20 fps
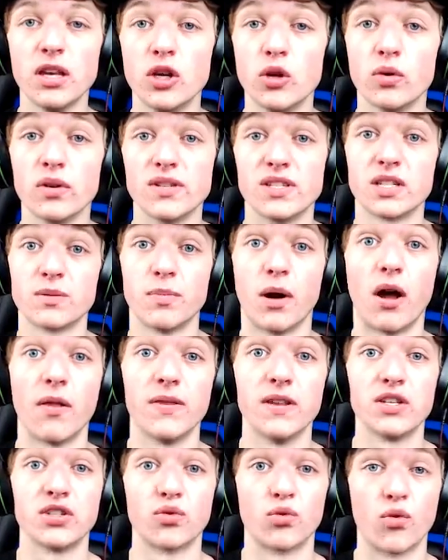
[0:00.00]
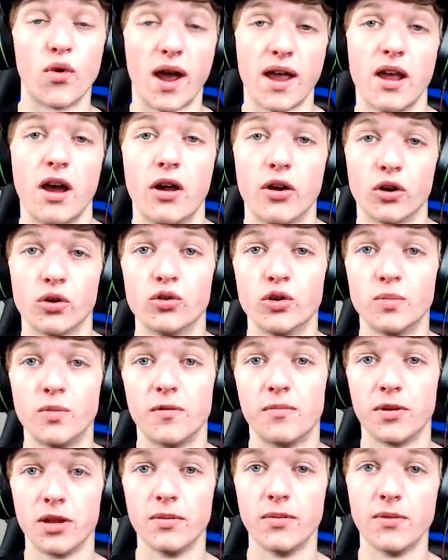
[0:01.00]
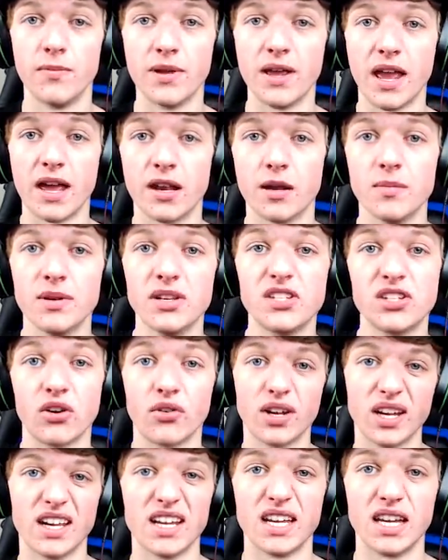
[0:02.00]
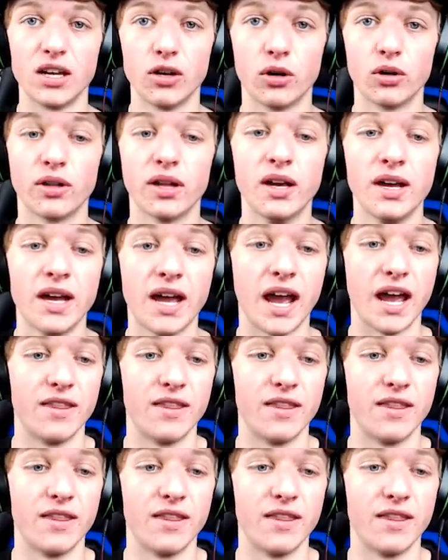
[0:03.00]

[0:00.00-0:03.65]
you can spawn this right on a group of PvP enemies that are getting healed,